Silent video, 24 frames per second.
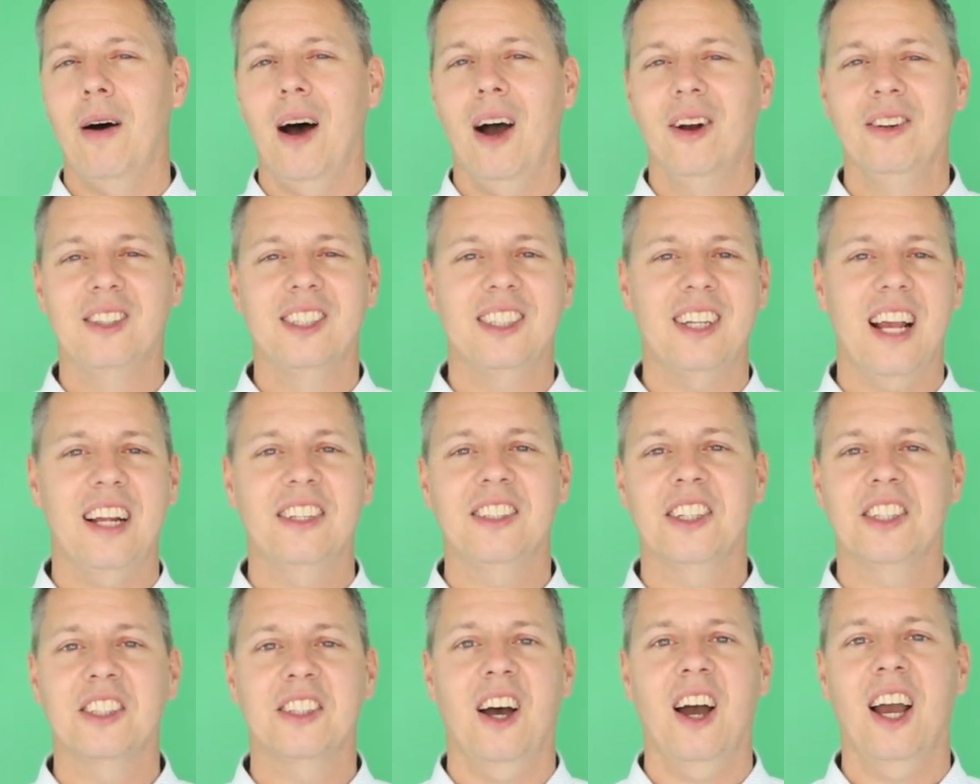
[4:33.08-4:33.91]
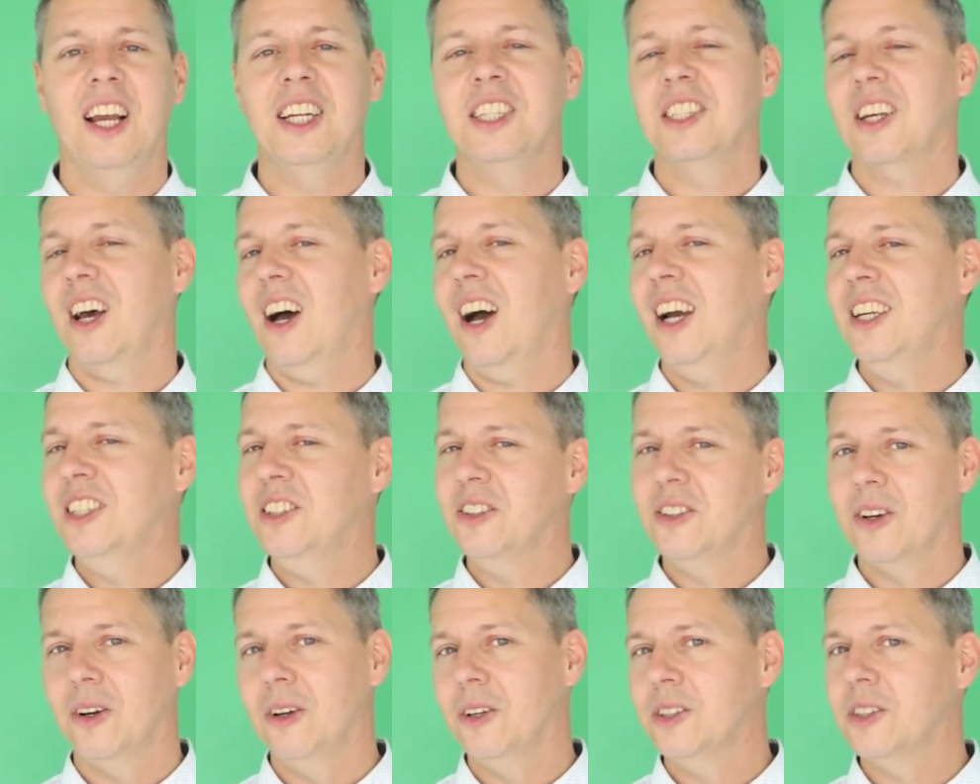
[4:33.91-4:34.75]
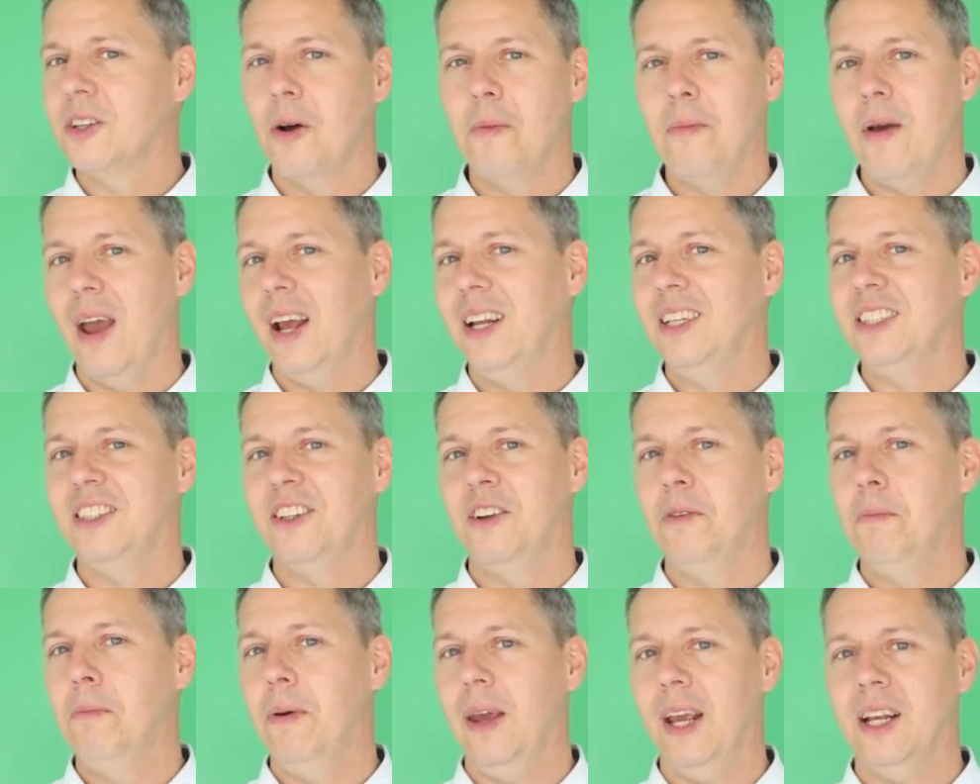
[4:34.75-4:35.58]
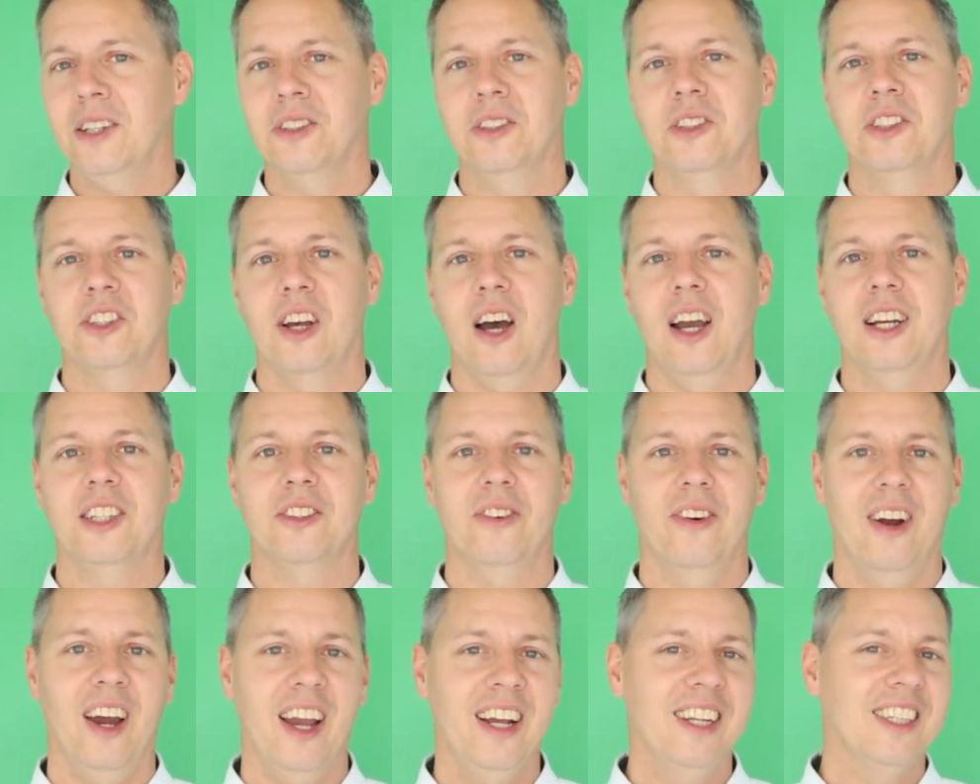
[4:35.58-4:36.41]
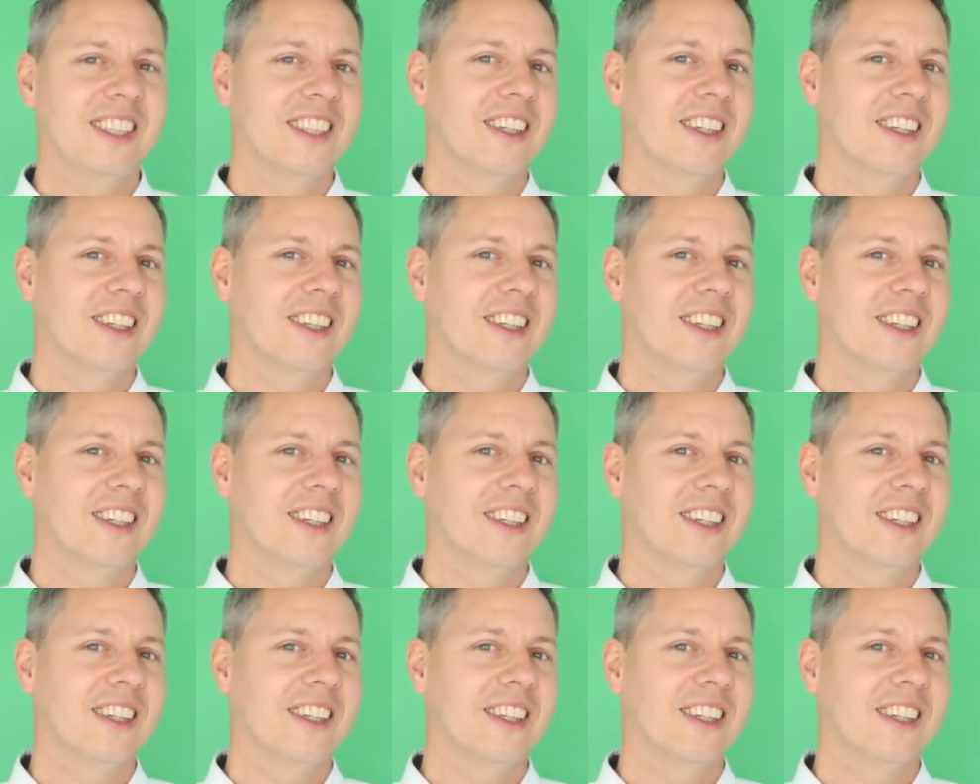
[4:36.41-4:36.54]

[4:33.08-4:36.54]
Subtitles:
about sensor size, I should also mention pixel size, right?